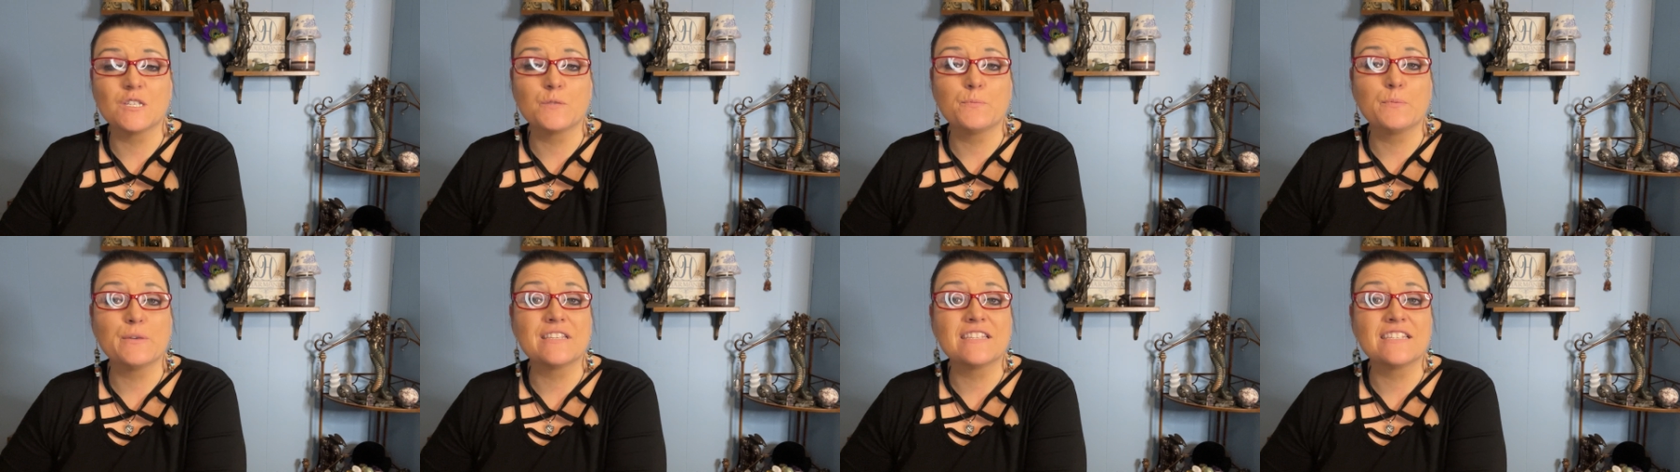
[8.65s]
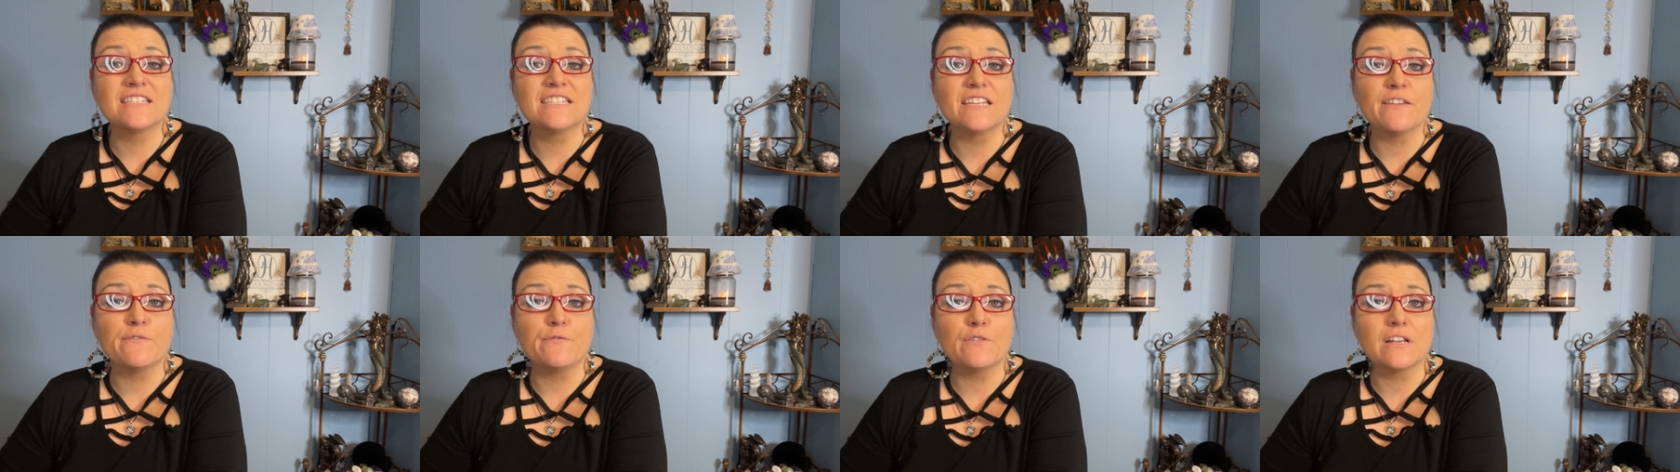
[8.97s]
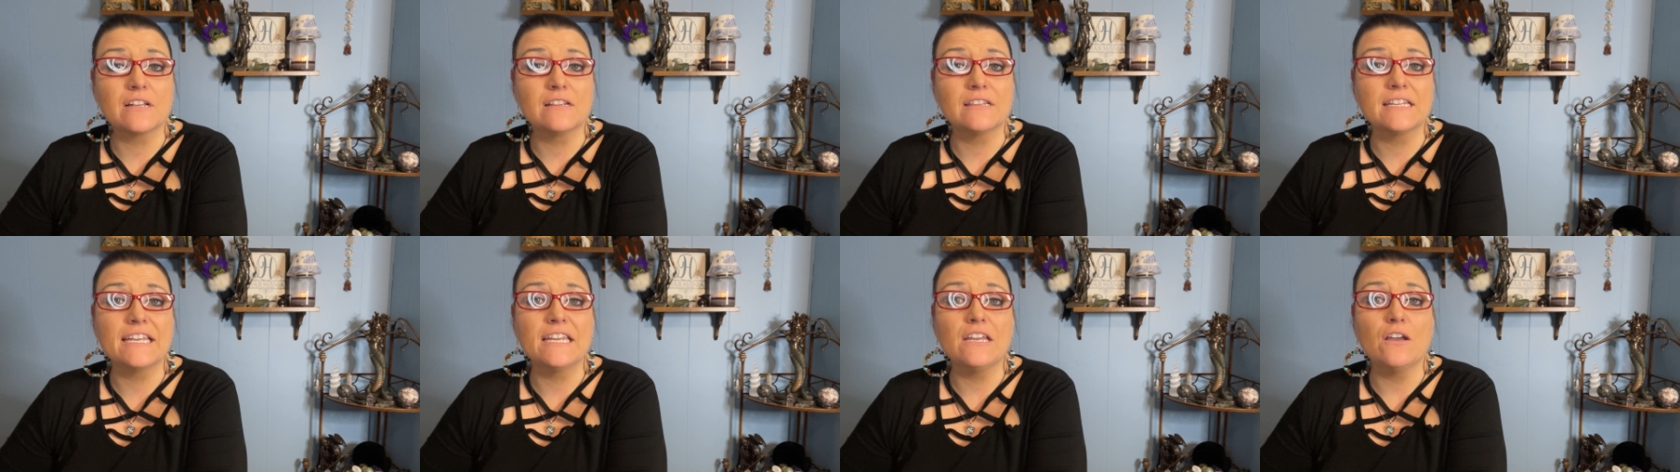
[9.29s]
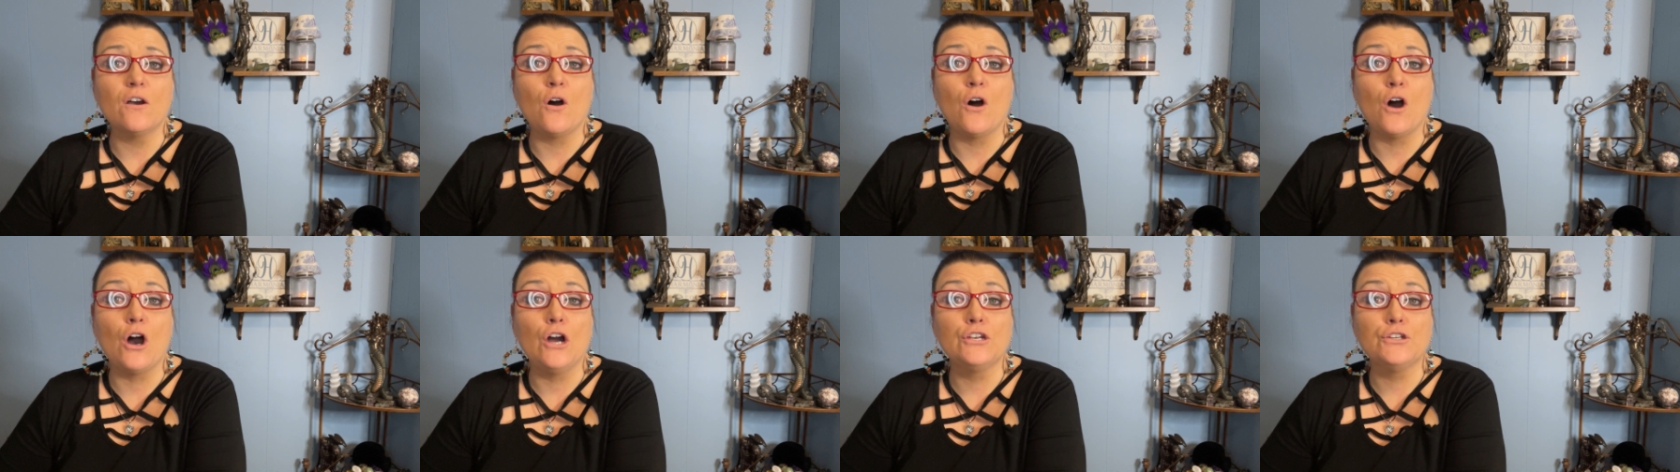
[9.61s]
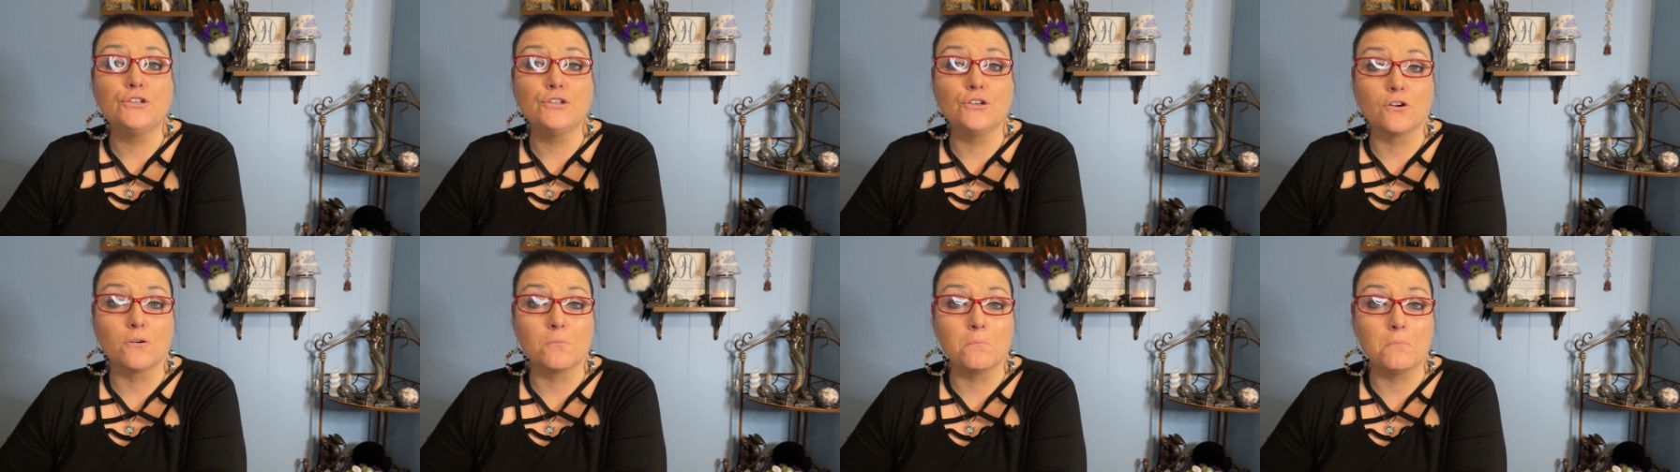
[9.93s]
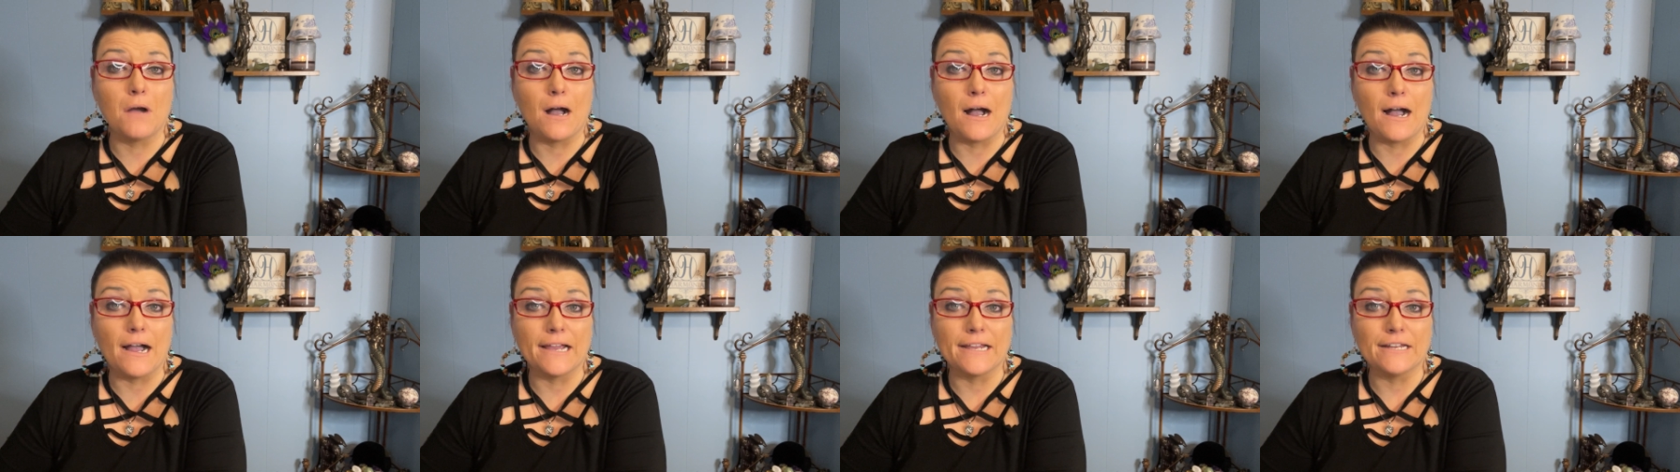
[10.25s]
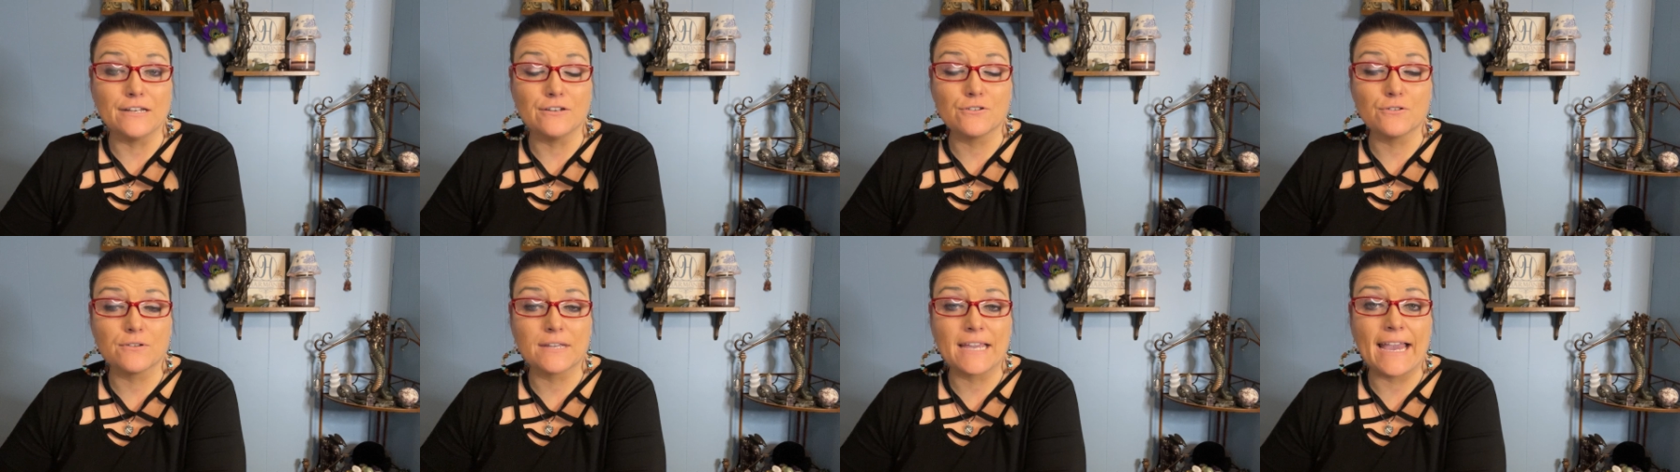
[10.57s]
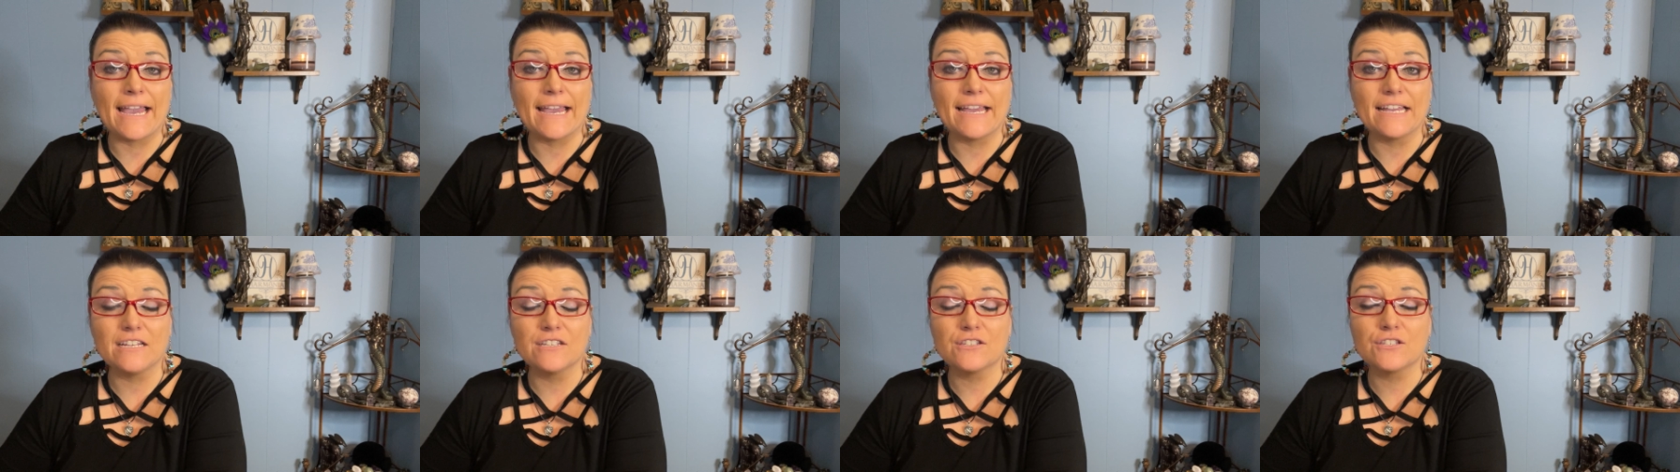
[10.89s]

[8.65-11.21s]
specifically on your mind, okay?